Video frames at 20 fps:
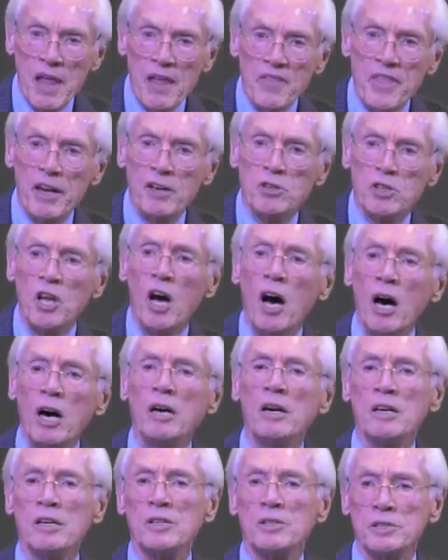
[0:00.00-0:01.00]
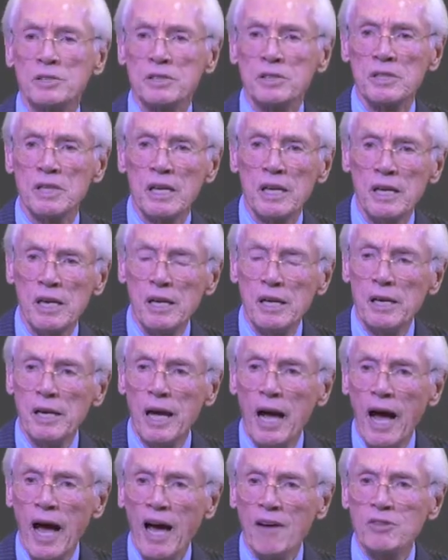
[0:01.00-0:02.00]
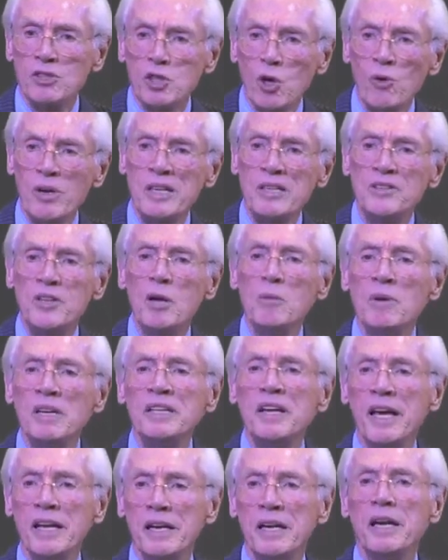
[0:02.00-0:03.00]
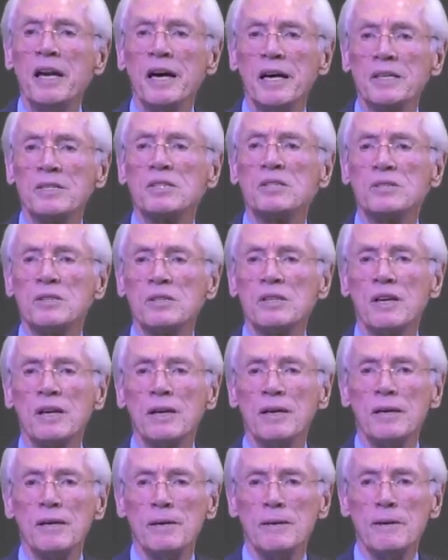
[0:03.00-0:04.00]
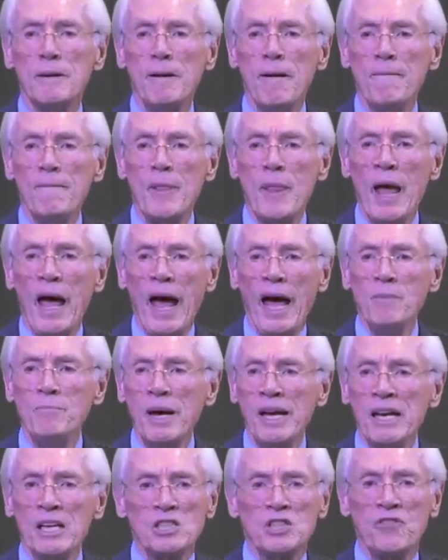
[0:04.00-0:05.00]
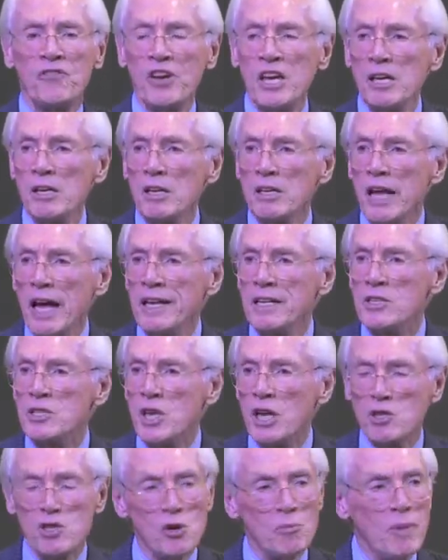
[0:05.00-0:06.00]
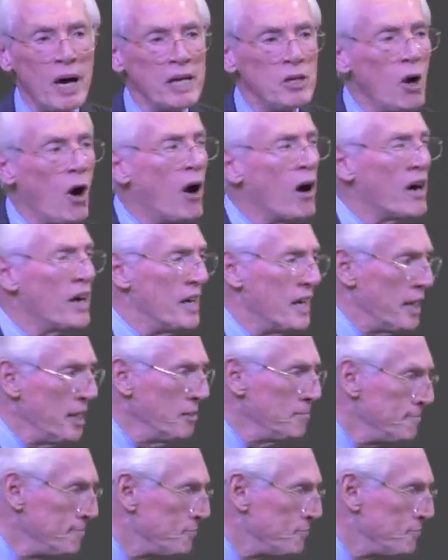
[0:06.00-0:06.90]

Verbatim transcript: Their tongues have so intimidated us and made us feel in such a minority